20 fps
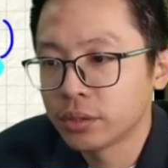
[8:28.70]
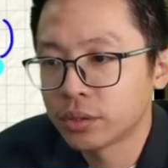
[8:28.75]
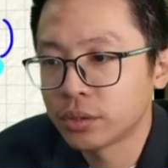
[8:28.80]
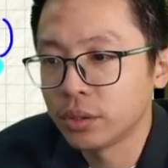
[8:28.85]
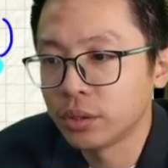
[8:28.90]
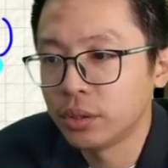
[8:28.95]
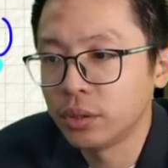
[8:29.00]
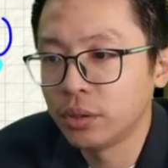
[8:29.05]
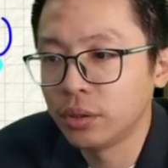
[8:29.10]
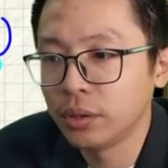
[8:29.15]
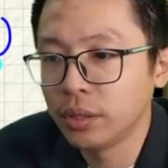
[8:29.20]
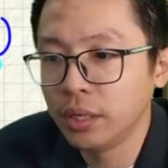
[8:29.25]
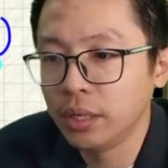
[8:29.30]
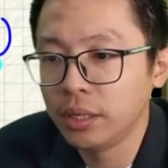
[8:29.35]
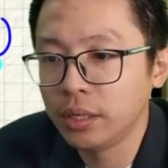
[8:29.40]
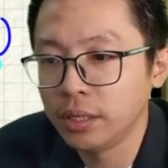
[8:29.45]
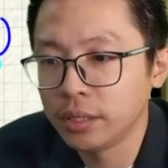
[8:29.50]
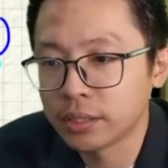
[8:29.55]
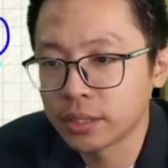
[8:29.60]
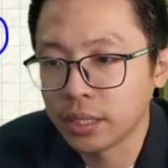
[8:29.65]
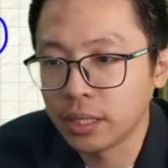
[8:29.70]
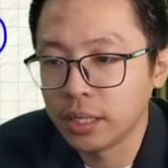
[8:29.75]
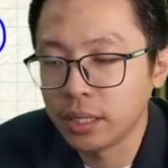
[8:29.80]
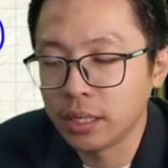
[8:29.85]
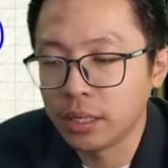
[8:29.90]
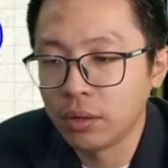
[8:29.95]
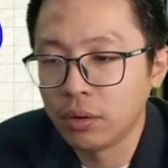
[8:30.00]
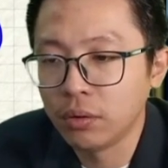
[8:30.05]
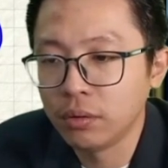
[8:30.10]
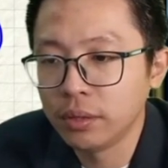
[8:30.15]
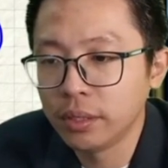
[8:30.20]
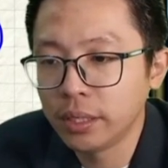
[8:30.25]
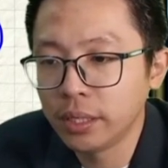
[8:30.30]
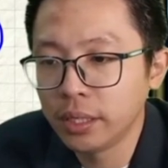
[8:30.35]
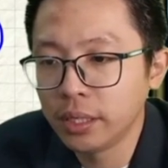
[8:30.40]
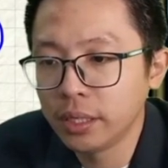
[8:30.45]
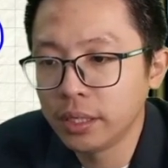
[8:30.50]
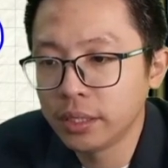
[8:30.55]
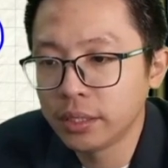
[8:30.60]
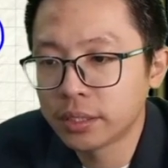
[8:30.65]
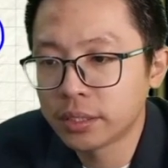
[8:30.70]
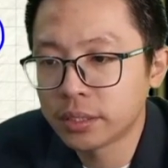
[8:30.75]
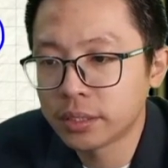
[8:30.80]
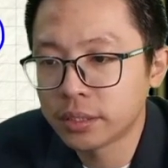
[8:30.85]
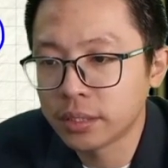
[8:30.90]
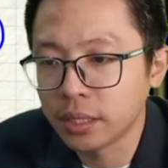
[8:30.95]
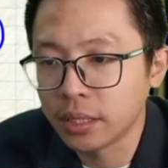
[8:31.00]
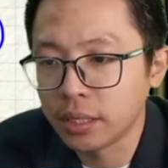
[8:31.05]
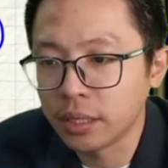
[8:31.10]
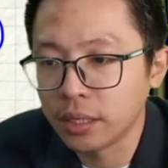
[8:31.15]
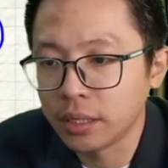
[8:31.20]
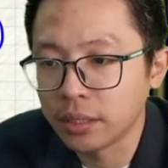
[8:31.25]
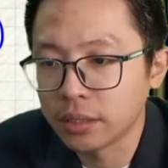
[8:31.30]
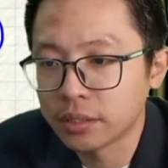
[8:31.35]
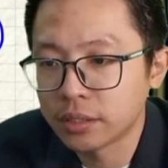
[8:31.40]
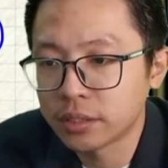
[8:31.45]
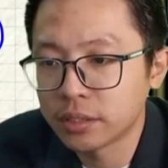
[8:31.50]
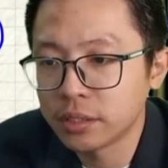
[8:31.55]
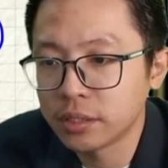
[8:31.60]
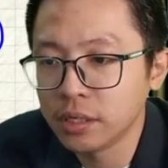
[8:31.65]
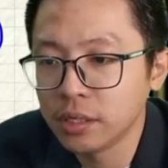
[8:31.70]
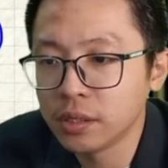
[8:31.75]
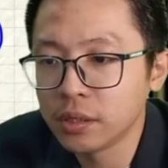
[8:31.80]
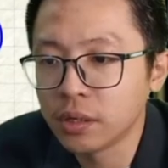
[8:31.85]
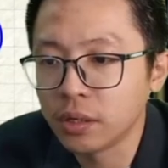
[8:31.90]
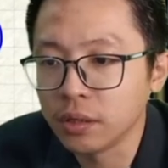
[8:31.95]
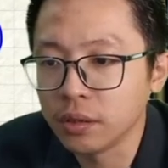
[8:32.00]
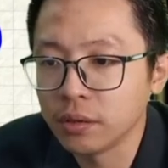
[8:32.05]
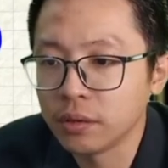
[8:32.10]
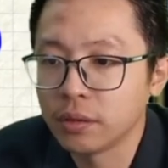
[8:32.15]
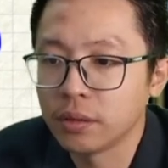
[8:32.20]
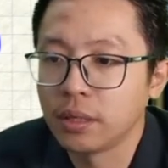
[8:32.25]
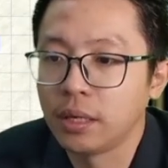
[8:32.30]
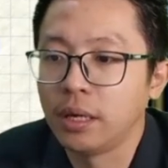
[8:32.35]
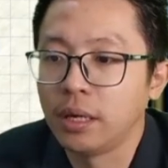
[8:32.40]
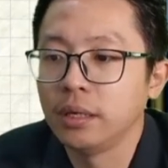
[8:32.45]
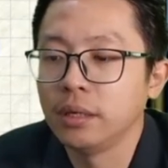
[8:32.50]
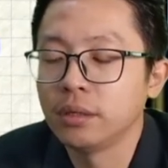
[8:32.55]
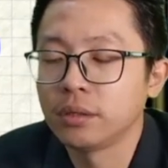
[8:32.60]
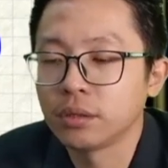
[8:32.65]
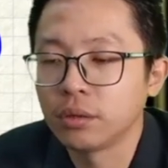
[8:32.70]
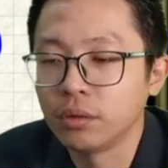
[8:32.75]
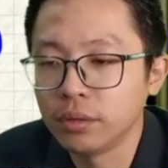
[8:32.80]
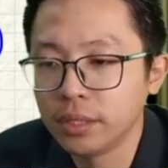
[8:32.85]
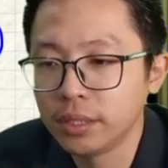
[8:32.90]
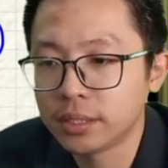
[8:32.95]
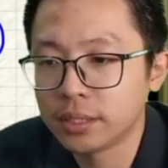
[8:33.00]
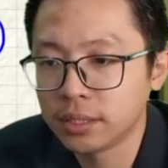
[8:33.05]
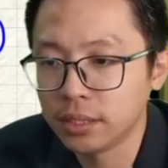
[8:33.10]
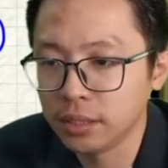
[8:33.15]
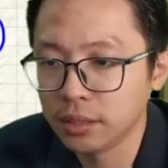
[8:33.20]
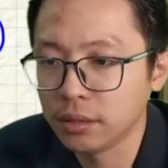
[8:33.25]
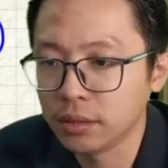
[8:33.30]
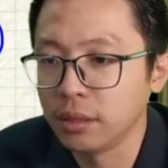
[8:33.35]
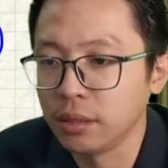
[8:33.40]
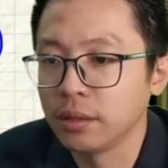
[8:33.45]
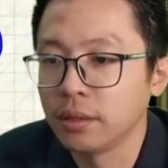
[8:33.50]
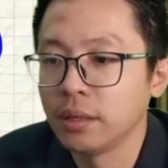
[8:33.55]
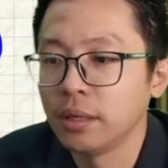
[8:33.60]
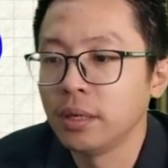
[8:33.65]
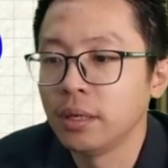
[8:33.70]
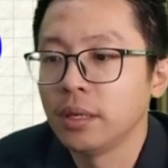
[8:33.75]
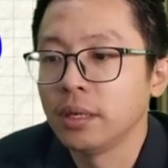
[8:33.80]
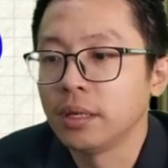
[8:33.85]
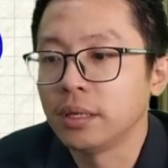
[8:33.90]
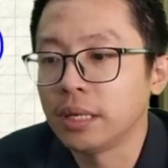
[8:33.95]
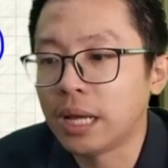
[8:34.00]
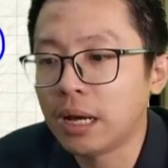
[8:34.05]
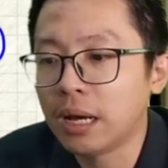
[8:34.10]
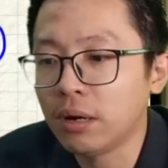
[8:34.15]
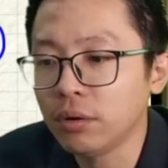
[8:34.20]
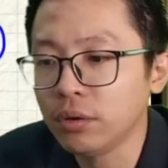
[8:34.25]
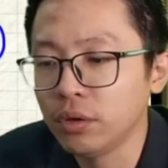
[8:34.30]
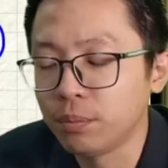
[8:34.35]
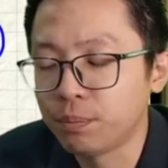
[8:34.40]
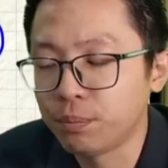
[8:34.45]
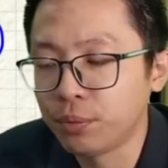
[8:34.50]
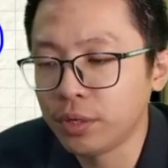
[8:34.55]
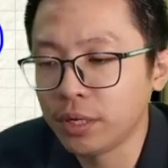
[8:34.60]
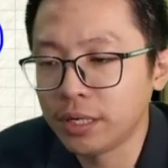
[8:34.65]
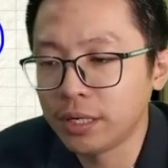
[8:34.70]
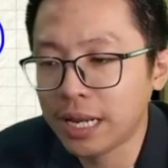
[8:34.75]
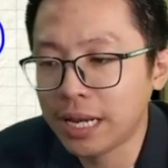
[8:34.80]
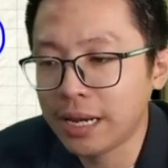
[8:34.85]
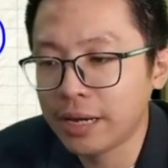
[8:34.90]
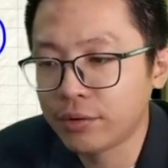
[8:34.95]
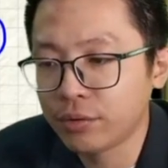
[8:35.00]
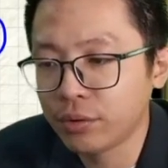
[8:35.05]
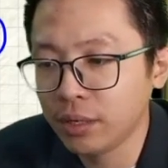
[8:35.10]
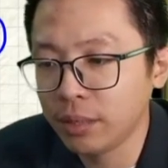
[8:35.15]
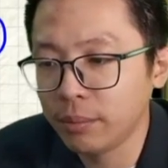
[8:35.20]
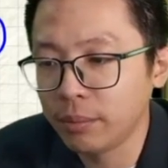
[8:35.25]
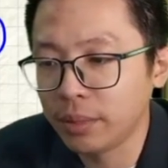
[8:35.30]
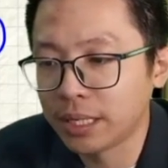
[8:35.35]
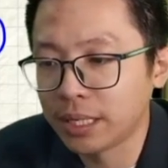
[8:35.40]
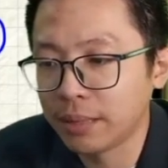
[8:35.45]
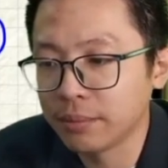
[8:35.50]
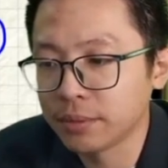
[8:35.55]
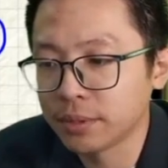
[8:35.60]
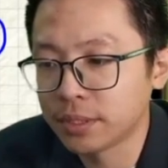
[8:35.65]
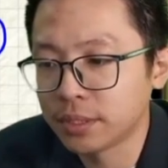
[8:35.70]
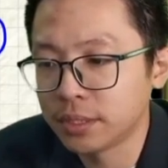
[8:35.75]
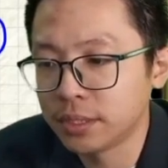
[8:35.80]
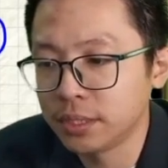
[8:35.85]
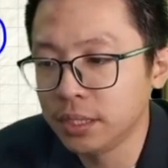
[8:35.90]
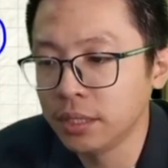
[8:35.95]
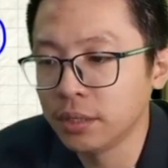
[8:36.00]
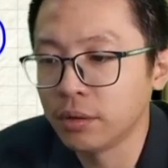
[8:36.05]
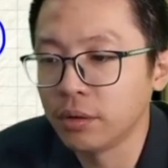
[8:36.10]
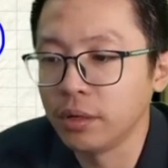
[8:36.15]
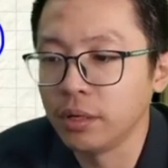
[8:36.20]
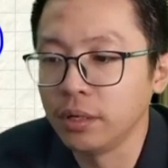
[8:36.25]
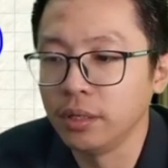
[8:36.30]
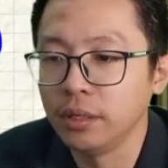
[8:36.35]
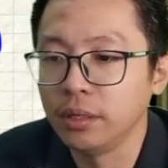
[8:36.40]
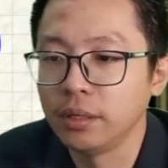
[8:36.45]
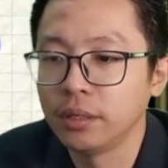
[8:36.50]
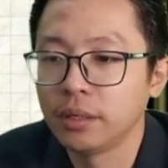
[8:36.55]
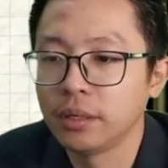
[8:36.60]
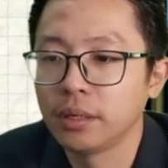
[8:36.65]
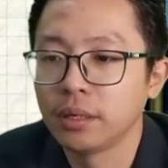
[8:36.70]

so it is only C0. It's only C0. Now you put a dielectric, it becomes C already.